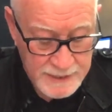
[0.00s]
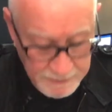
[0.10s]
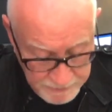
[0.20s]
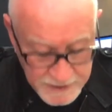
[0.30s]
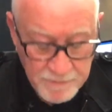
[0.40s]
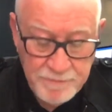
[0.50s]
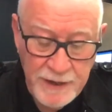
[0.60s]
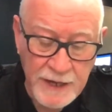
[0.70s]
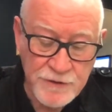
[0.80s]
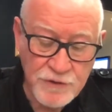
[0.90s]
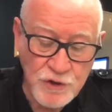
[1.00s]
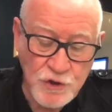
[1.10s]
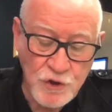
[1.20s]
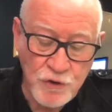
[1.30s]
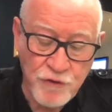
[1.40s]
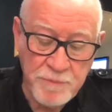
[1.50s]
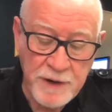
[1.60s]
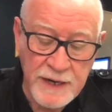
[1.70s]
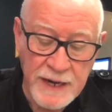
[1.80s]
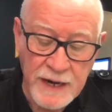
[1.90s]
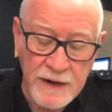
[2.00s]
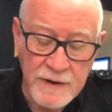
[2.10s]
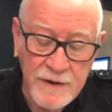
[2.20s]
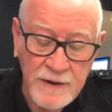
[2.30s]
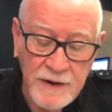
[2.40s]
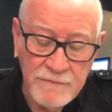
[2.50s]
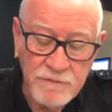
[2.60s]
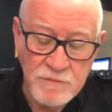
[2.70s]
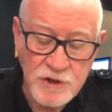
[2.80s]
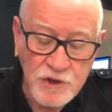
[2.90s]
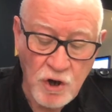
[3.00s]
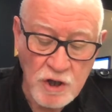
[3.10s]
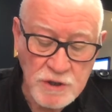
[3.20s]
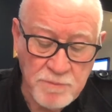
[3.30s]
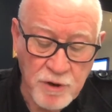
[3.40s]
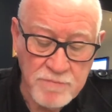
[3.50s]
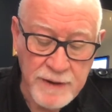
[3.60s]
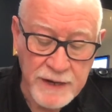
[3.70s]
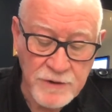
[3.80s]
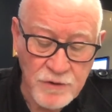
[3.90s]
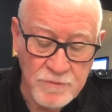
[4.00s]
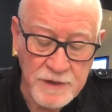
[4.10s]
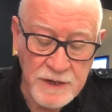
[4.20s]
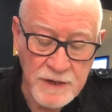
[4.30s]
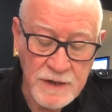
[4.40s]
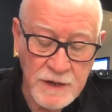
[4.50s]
be compared to the dew dripping down from the skies upon Mount Hermon.